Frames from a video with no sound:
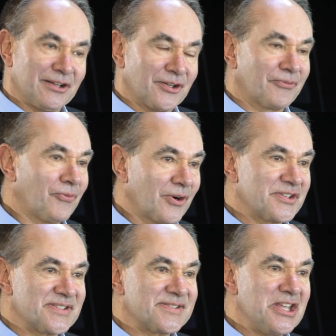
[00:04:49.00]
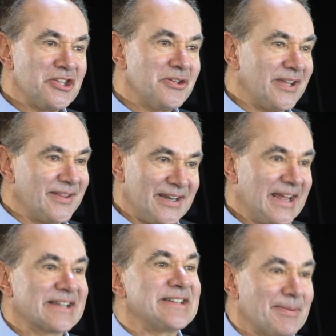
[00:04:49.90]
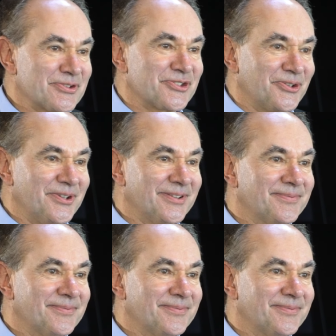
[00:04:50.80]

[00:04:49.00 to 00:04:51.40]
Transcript: look forward to seeing you in the next episode.